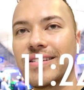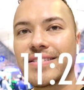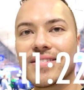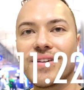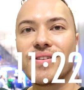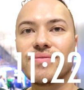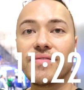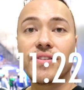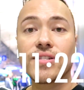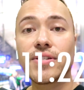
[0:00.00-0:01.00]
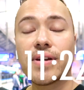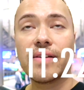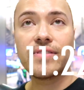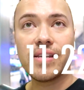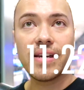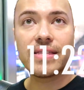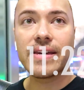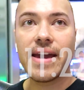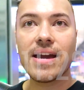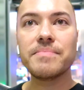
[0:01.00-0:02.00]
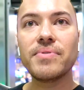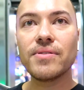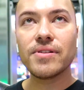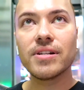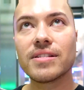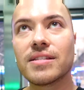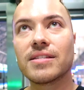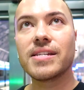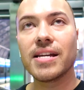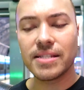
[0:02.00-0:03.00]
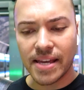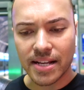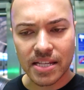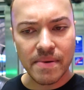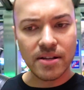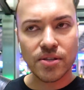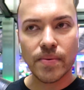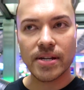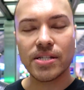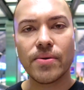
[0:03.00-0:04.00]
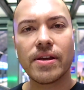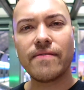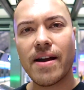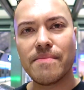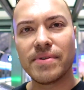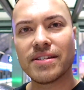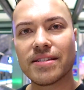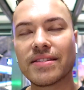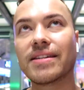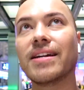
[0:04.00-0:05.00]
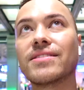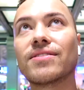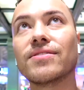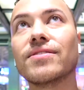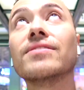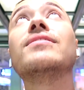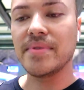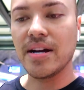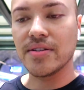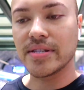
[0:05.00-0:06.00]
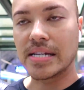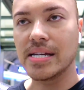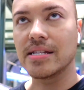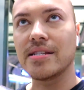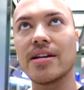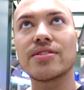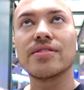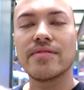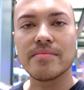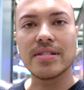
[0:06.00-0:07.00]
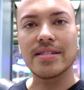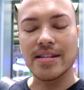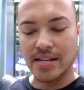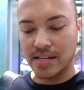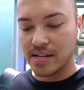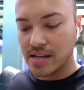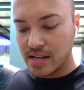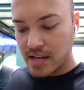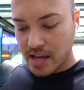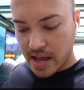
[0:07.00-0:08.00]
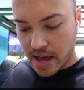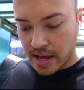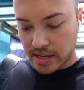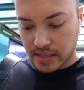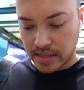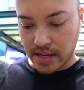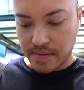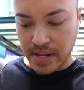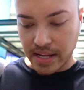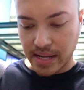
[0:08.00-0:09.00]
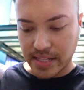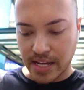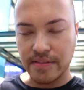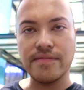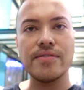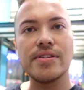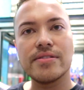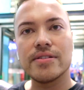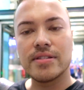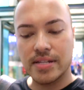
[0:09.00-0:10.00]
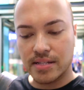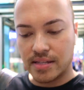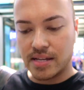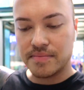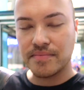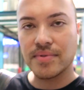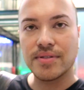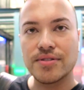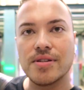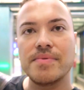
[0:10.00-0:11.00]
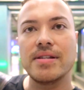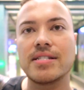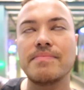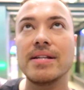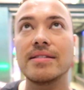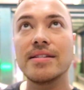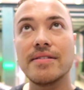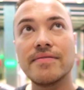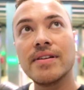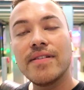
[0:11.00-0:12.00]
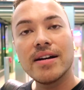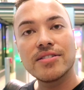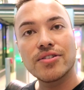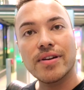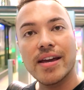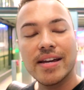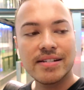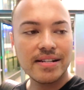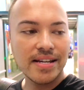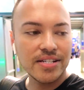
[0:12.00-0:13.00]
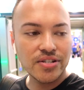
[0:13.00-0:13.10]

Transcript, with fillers: So we've just arrived here at the airport. It takes about 20-25 minutes to get to Helsinki International from the city. And like I said, €4.60, super expensive, fast train, clean